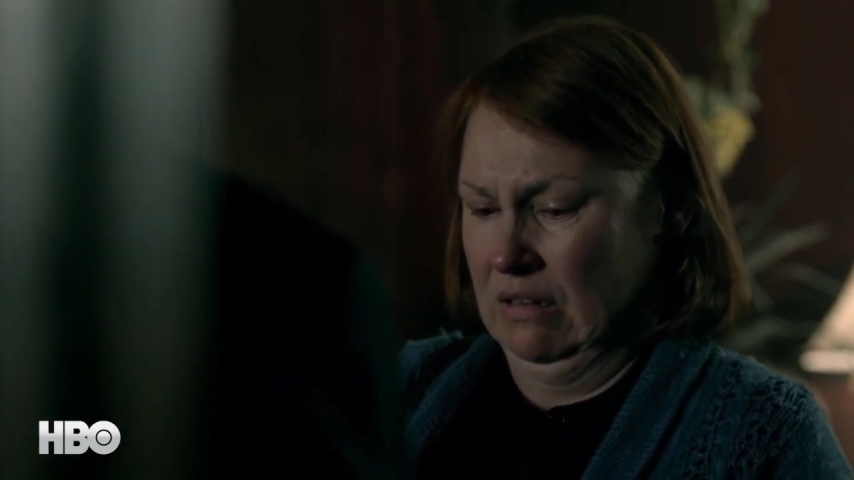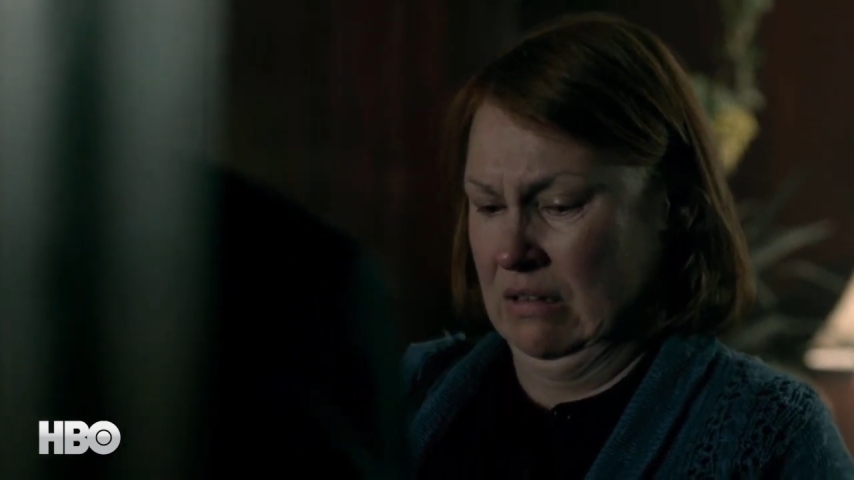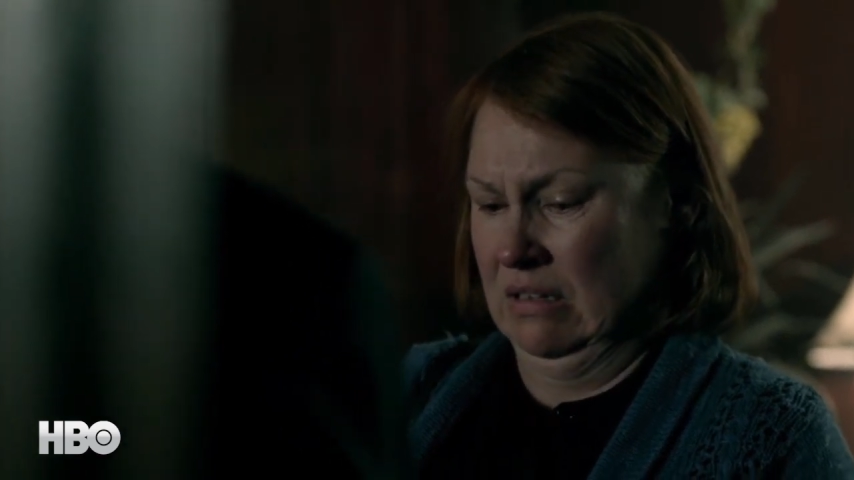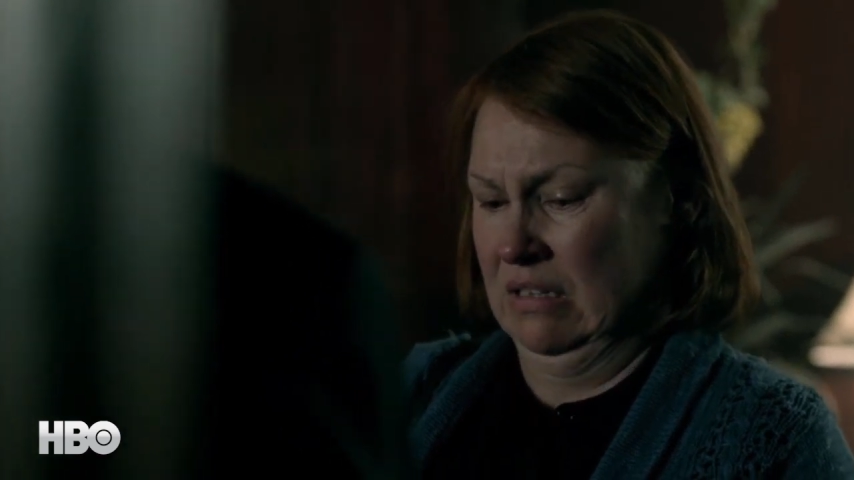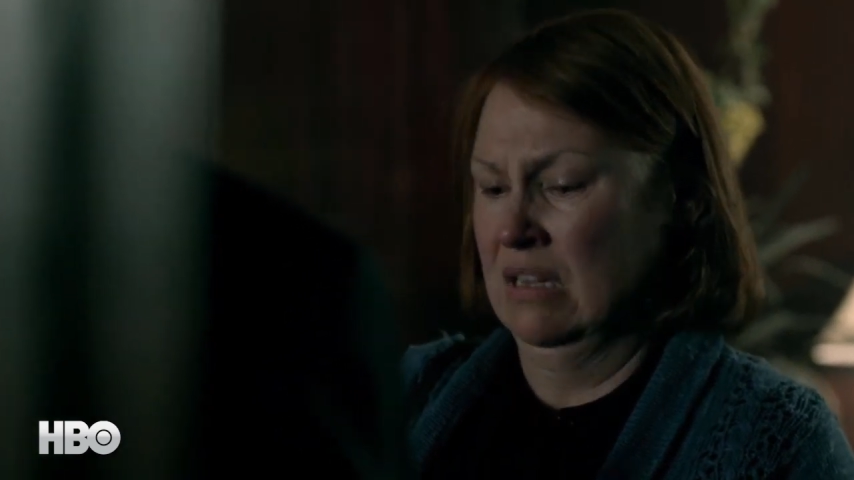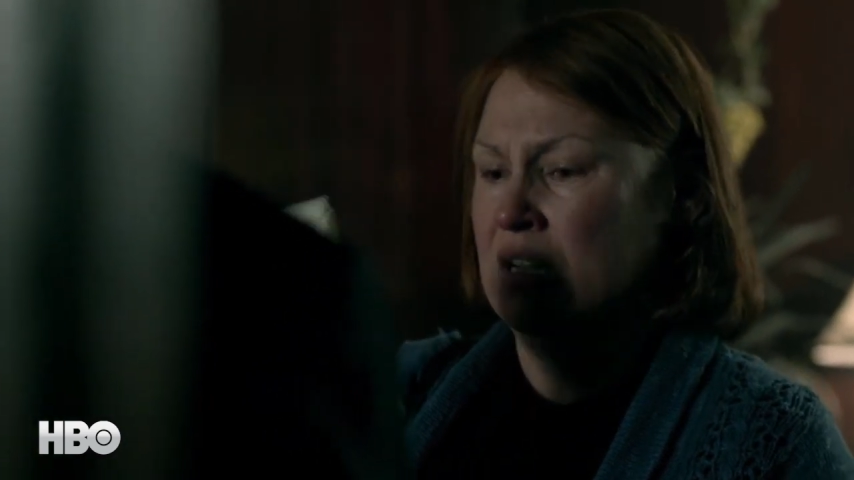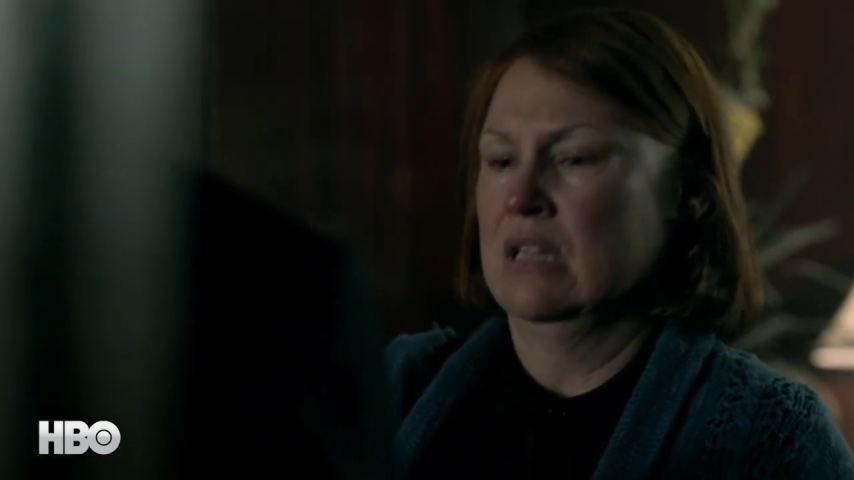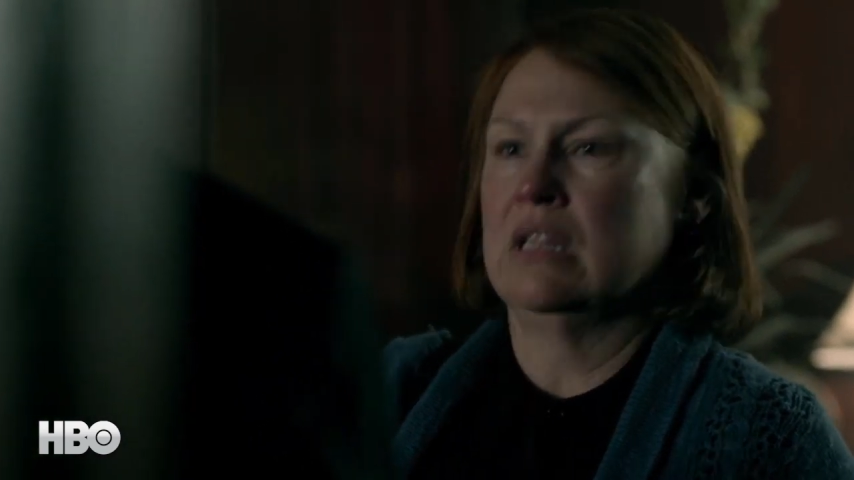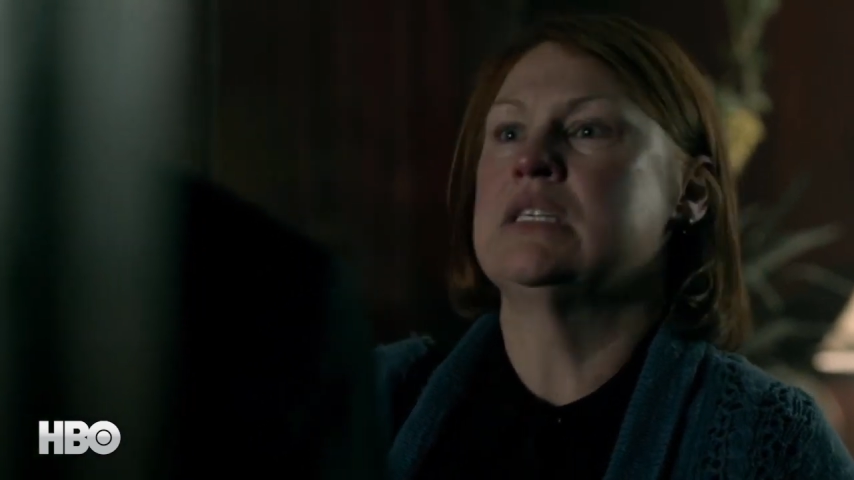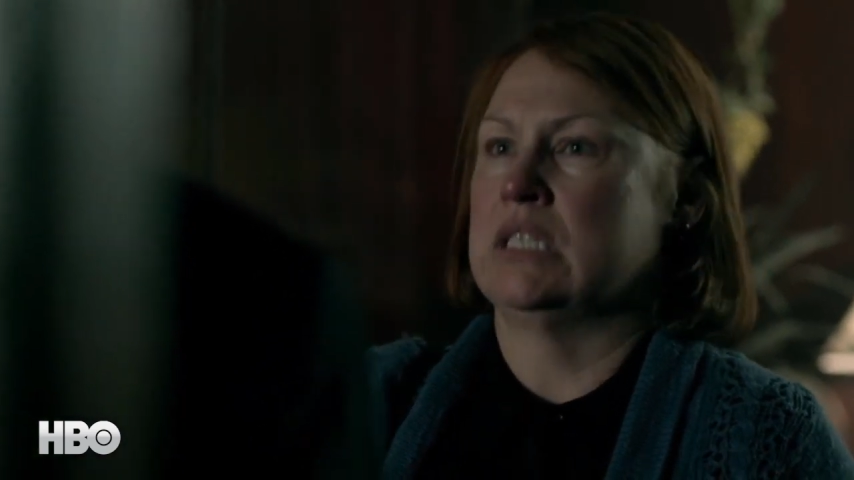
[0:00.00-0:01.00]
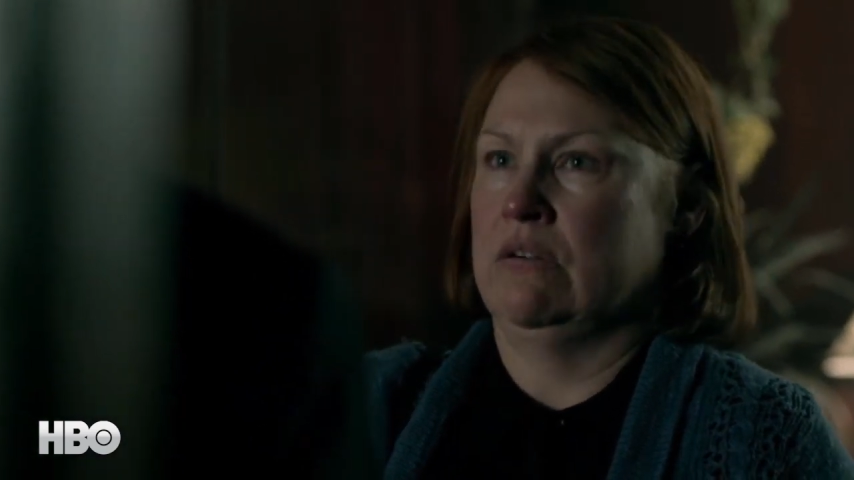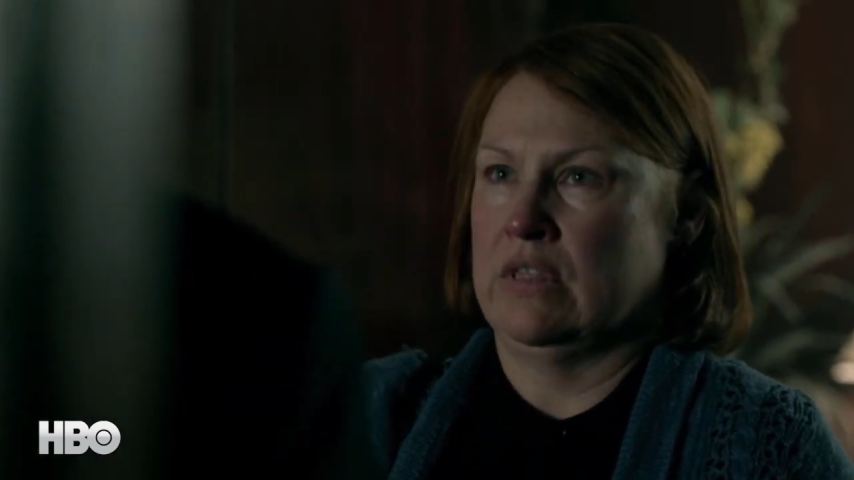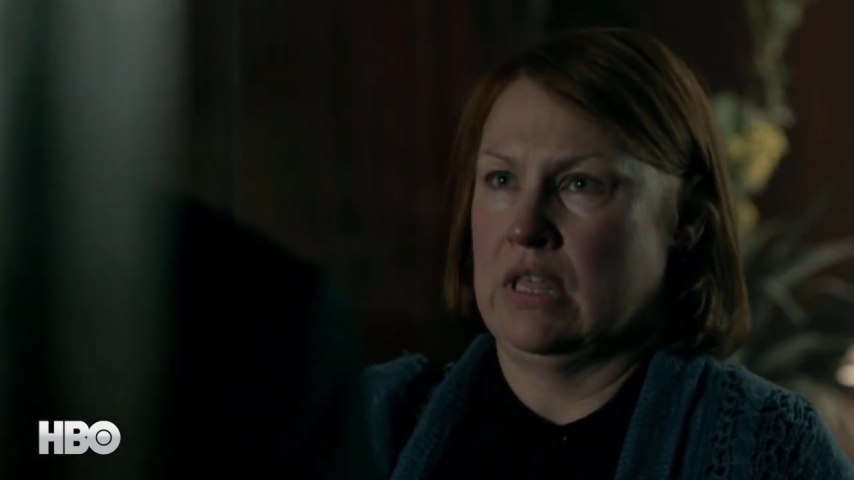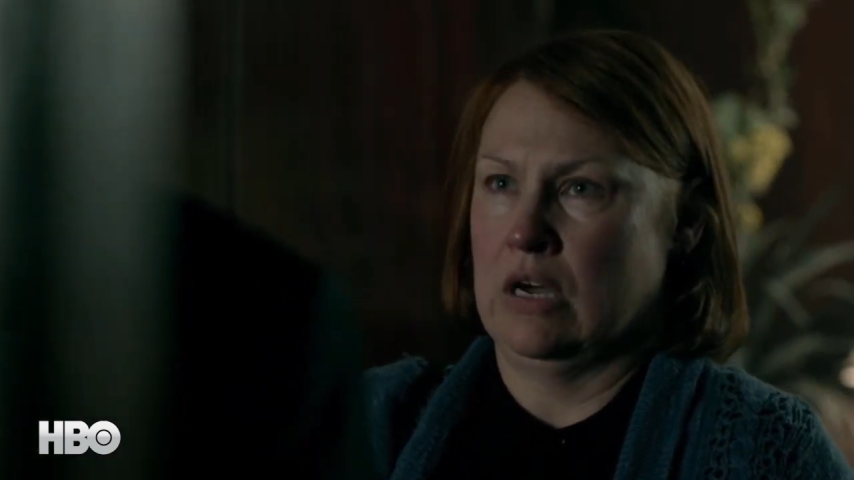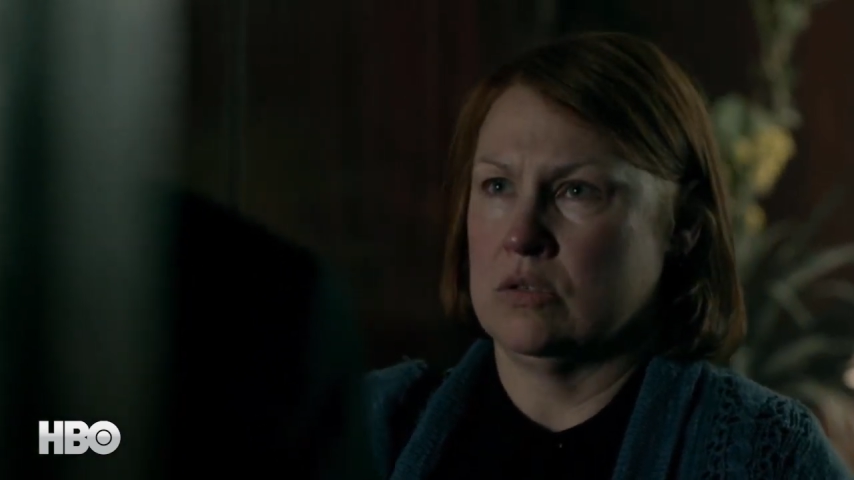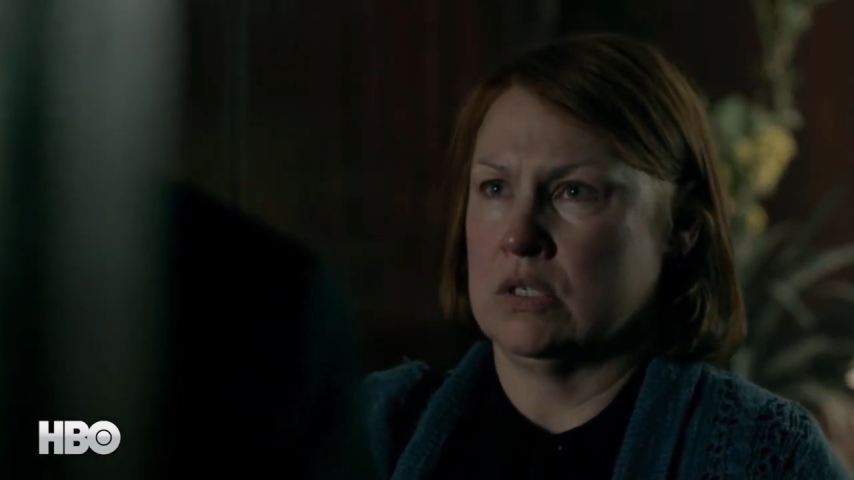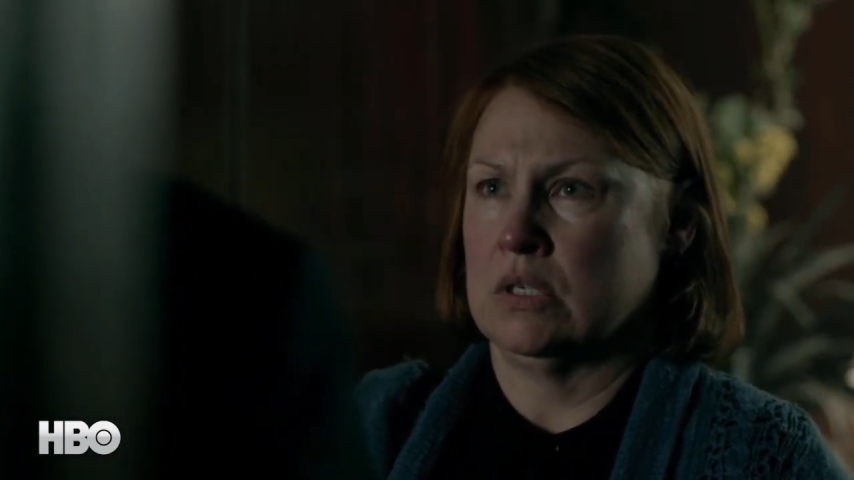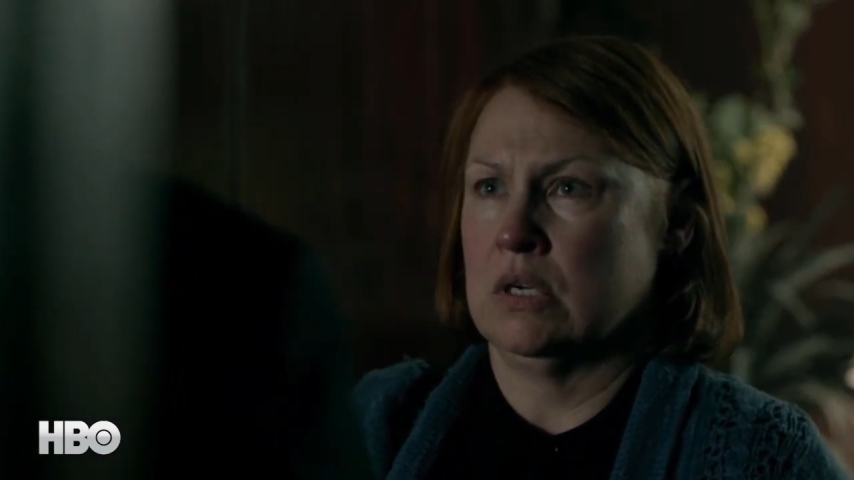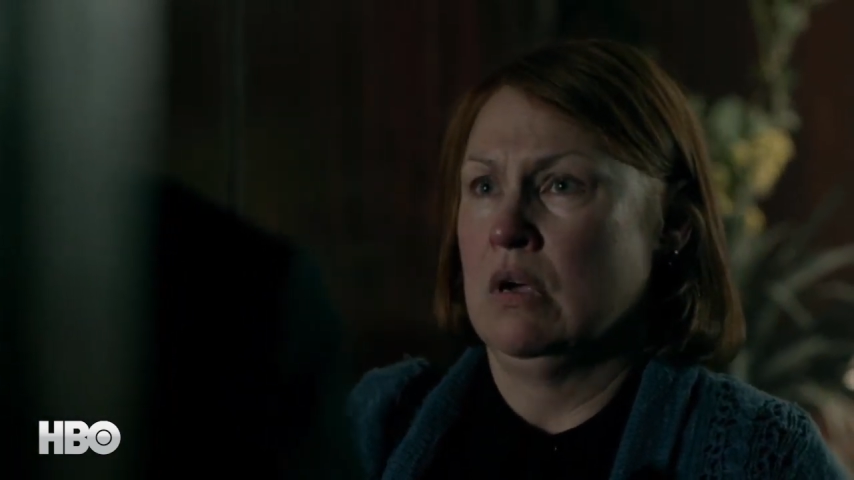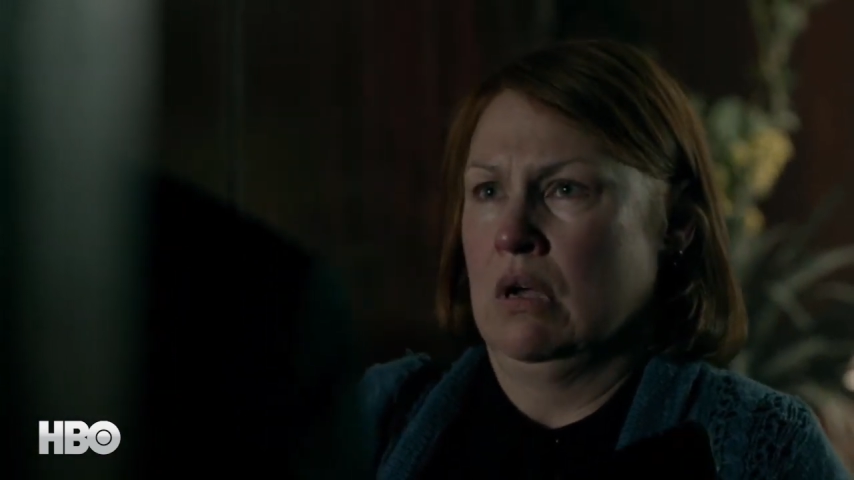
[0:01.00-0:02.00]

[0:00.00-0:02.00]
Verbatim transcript: Uh, that's 7,000.